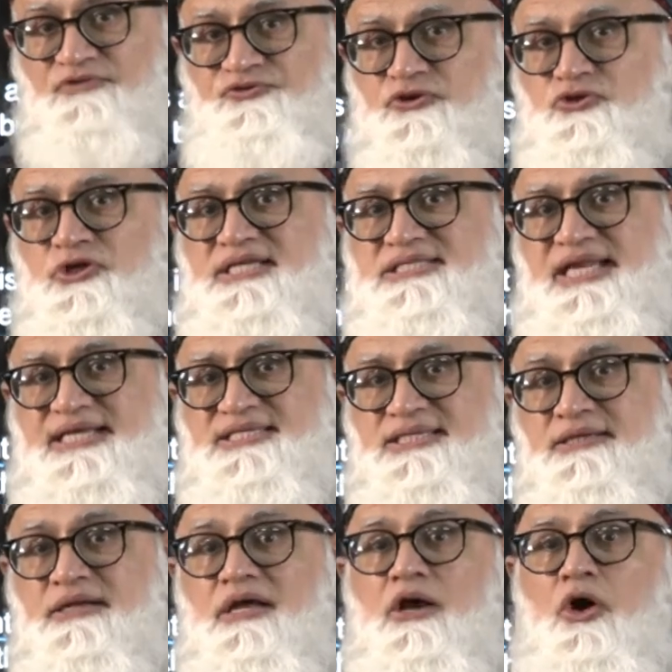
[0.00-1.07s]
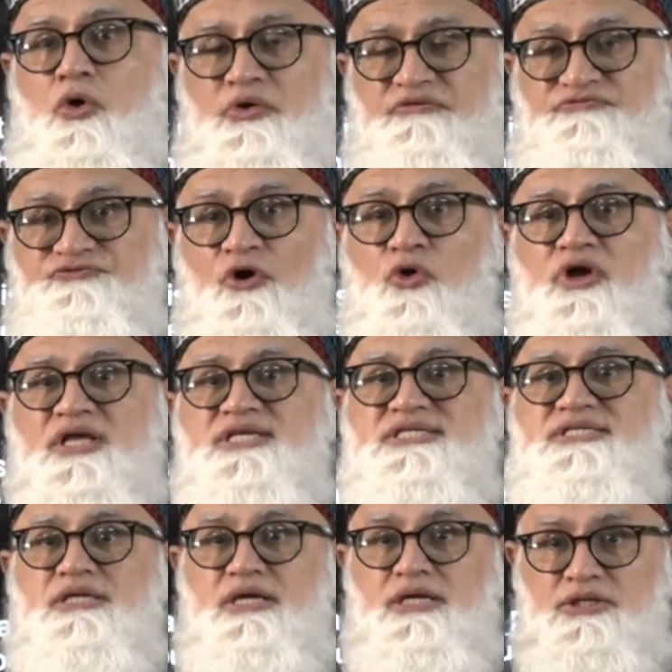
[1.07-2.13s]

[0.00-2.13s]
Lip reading: today's lesson. We focused